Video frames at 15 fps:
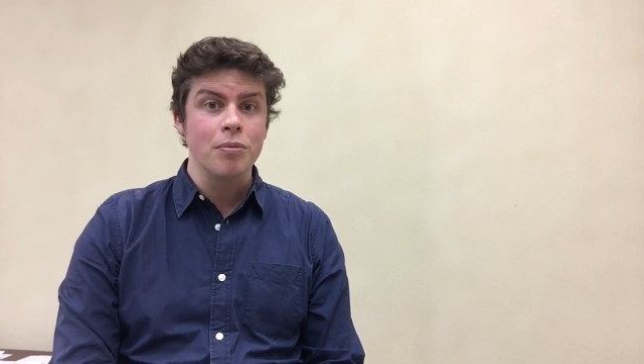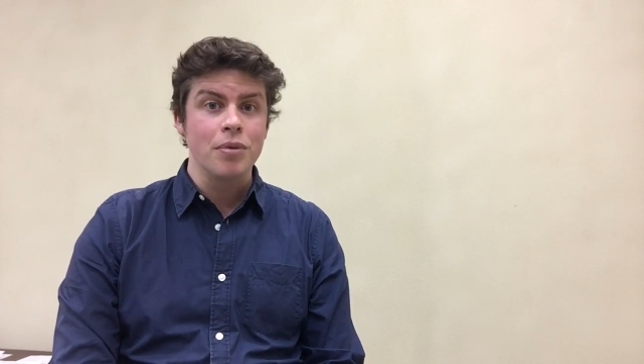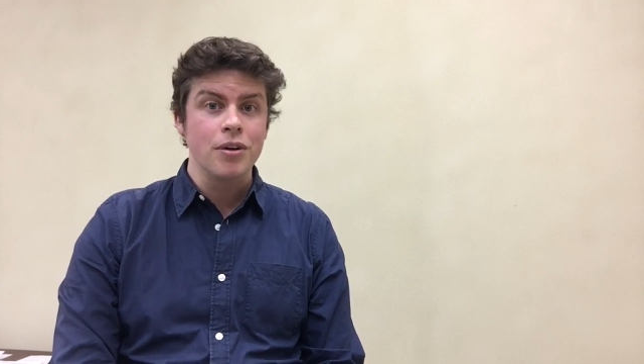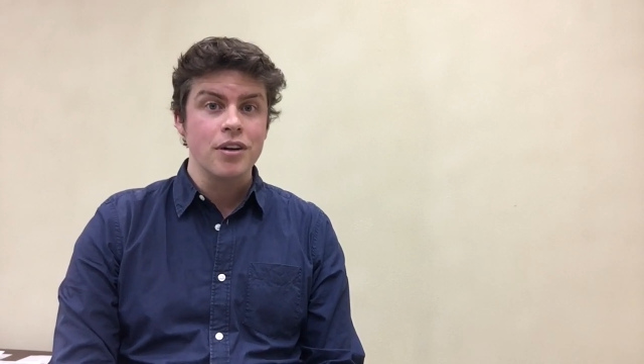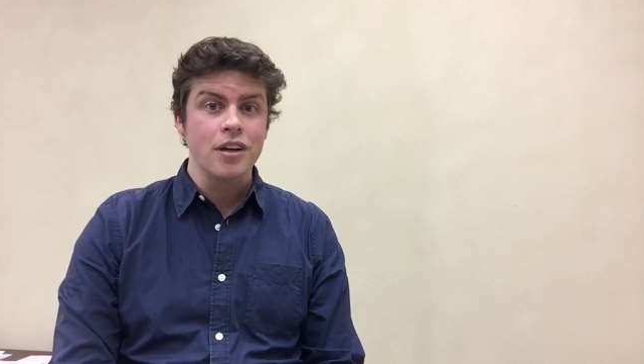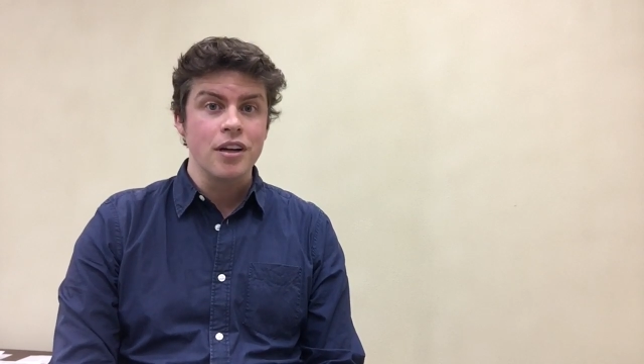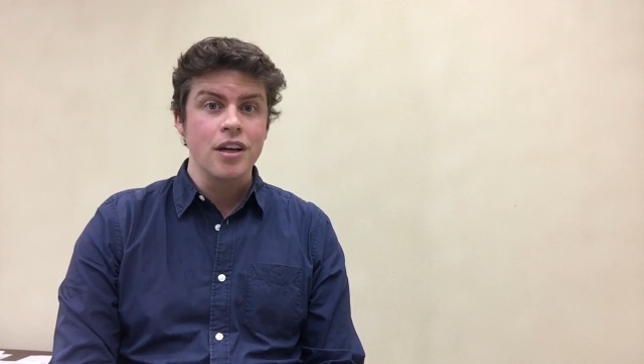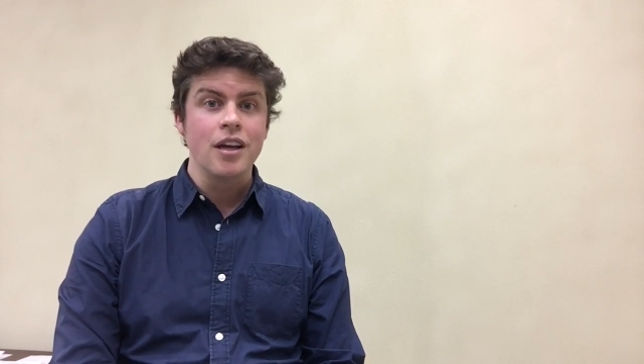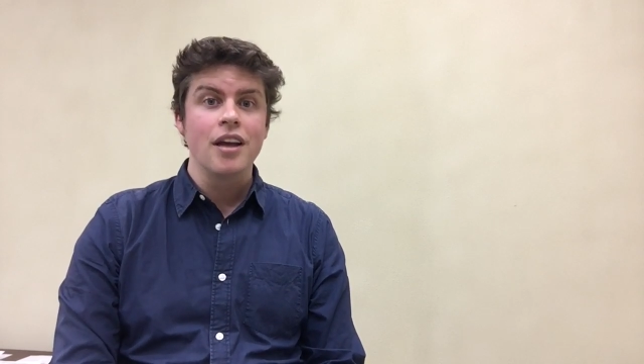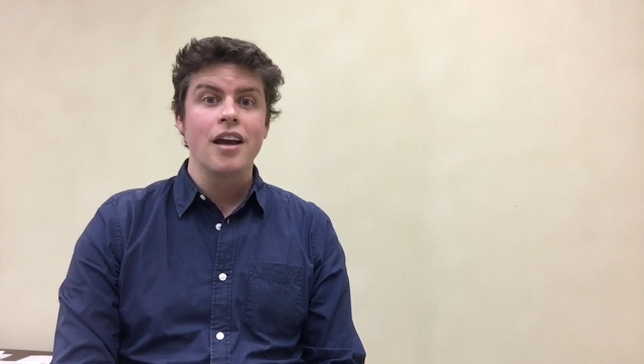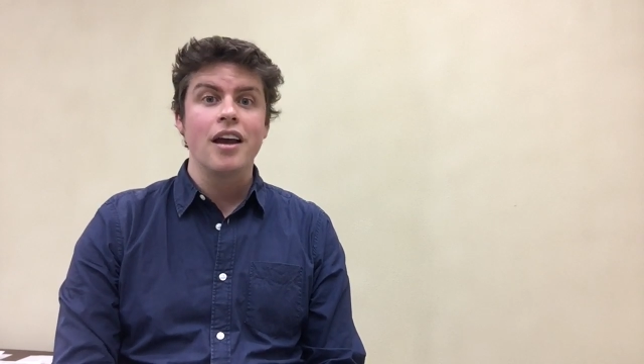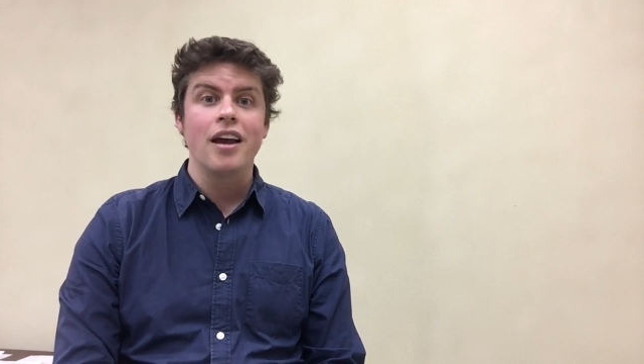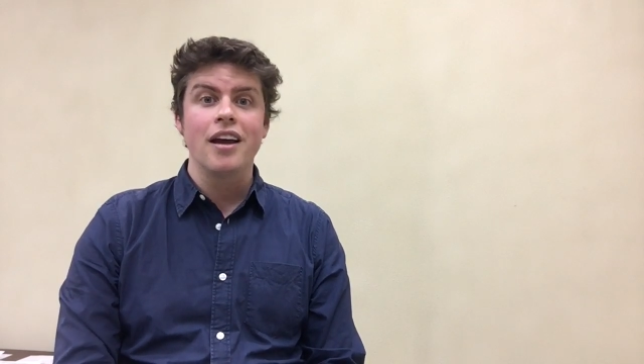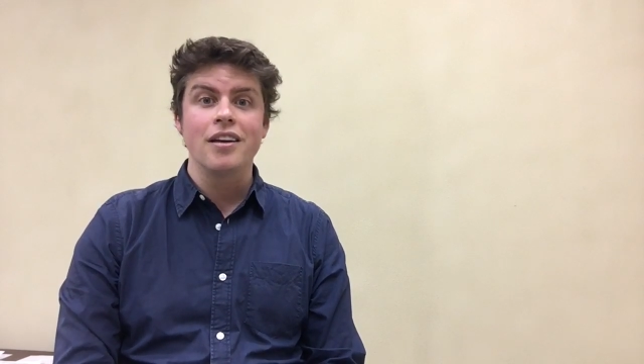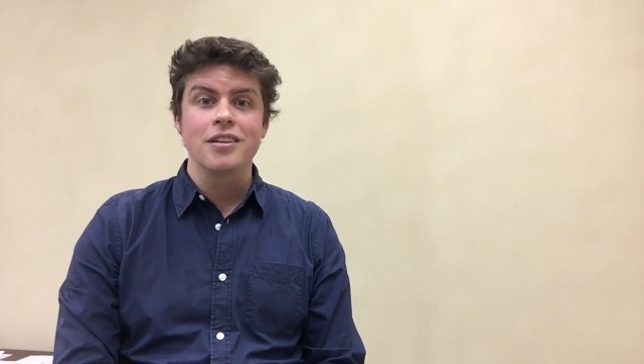book
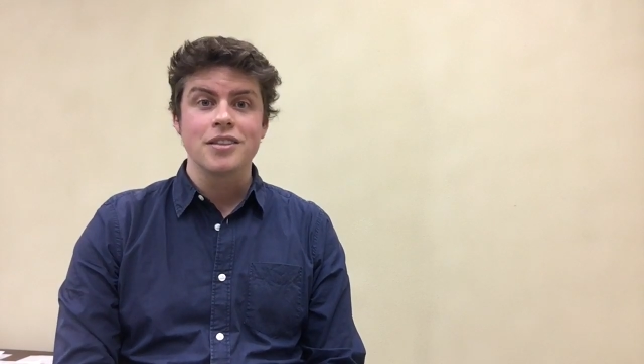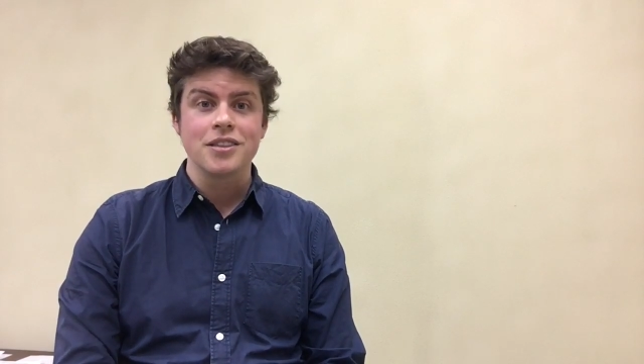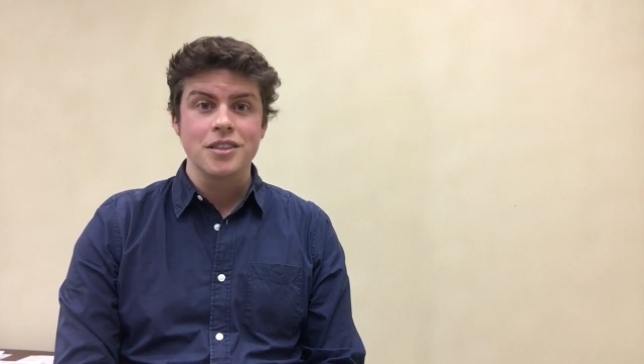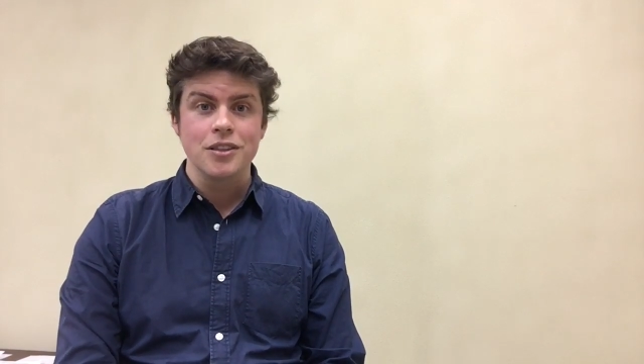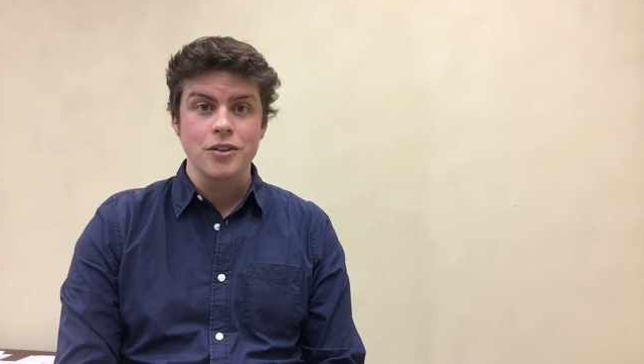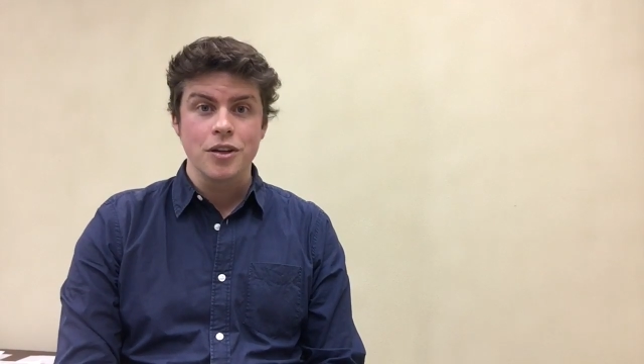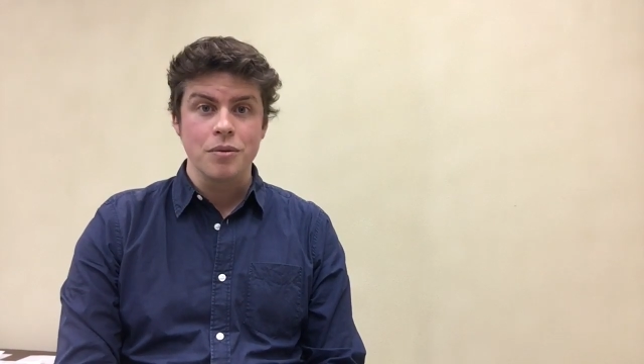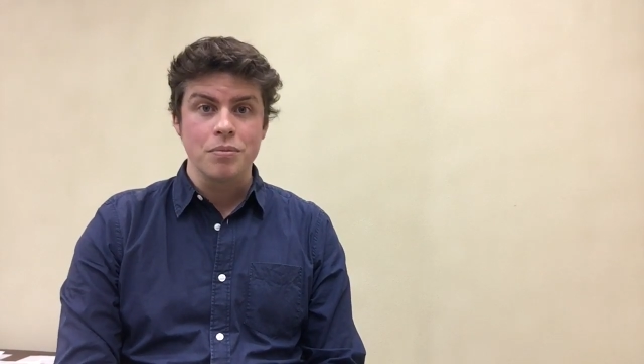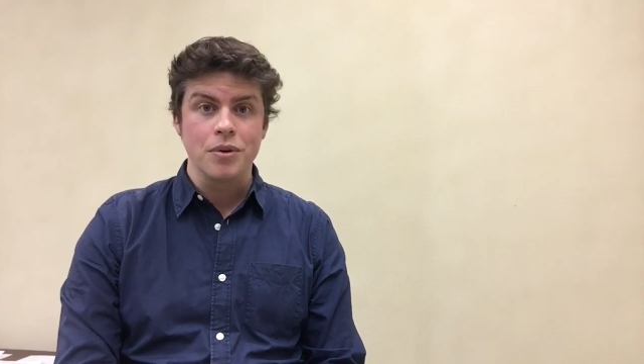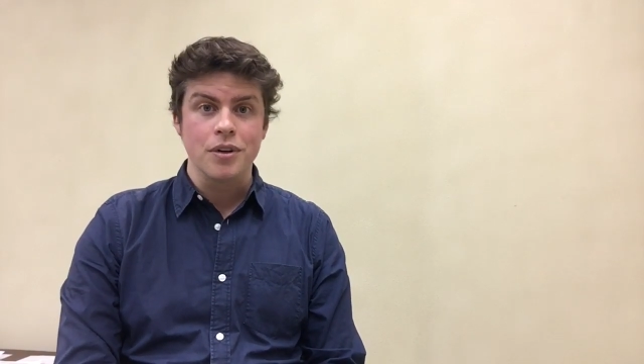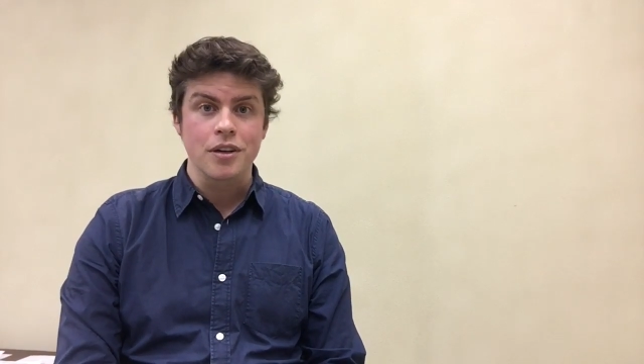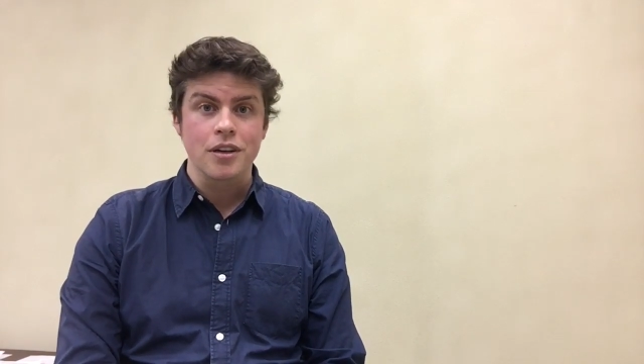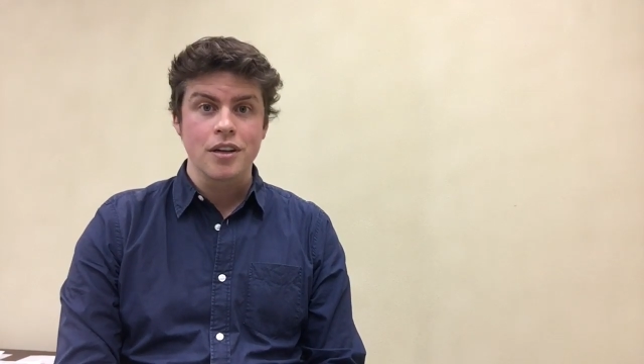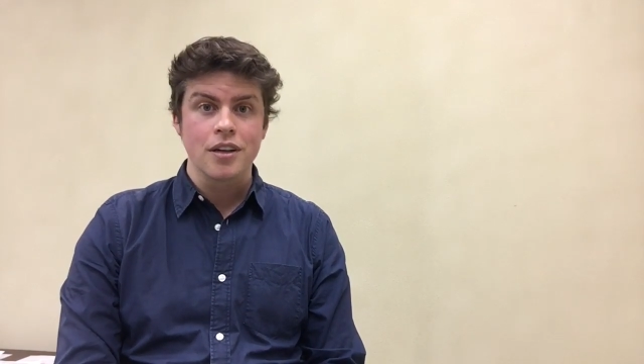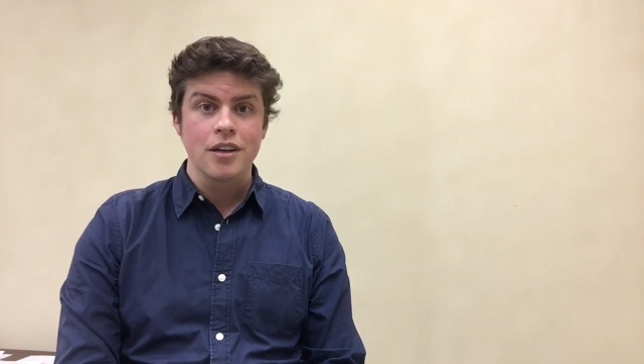and a student
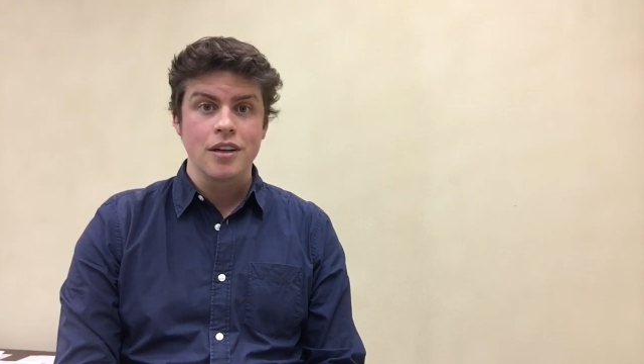book?